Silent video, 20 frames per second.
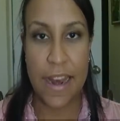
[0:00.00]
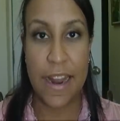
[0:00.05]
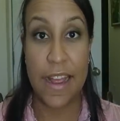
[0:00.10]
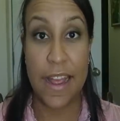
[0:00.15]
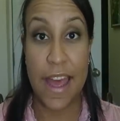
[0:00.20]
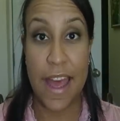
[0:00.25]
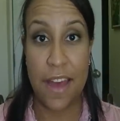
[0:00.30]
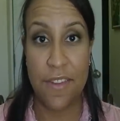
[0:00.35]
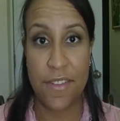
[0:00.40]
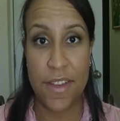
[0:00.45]
and
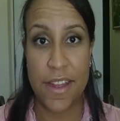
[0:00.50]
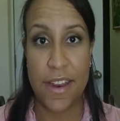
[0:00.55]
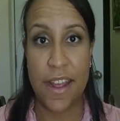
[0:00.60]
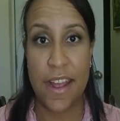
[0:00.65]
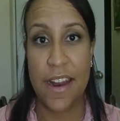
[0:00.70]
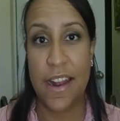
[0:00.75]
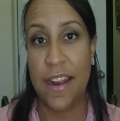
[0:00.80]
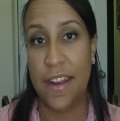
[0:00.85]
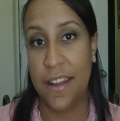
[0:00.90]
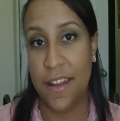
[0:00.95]
I have
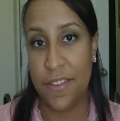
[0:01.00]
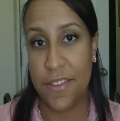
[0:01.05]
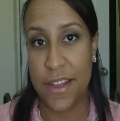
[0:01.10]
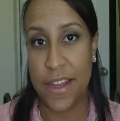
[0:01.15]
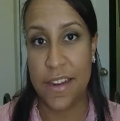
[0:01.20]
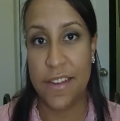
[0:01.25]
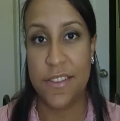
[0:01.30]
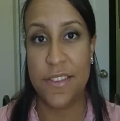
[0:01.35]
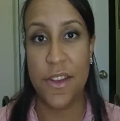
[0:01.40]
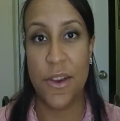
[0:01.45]
it and I love
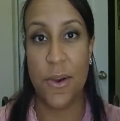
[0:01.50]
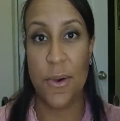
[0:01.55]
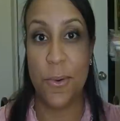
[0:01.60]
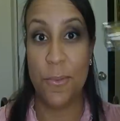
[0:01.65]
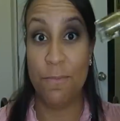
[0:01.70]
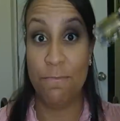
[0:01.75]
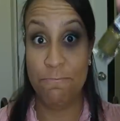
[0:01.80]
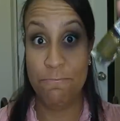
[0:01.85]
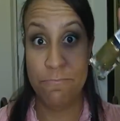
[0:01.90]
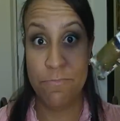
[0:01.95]
it.
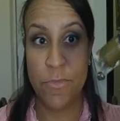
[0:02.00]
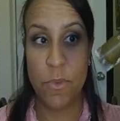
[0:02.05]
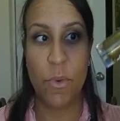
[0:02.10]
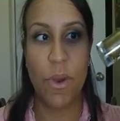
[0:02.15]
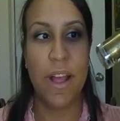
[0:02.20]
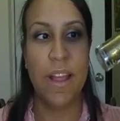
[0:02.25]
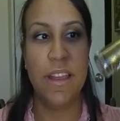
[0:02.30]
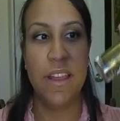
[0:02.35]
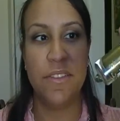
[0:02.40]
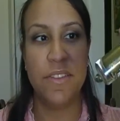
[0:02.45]
So
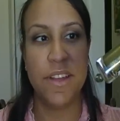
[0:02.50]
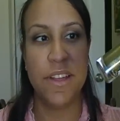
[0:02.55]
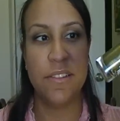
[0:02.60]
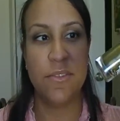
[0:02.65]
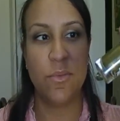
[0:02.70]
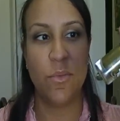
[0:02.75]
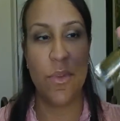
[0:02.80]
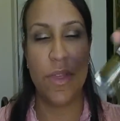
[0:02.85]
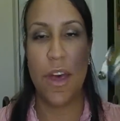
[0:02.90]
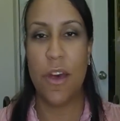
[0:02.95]
well, I love
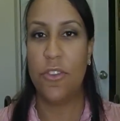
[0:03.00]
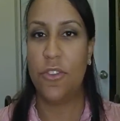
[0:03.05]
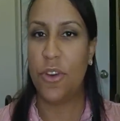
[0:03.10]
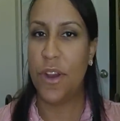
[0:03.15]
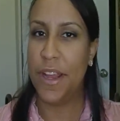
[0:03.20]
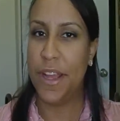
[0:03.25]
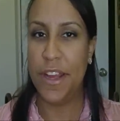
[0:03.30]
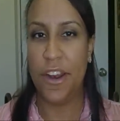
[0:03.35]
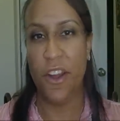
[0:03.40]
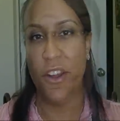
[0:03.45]
it without
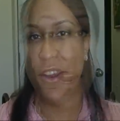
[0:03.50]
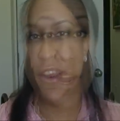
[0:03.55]
trying oh, it on.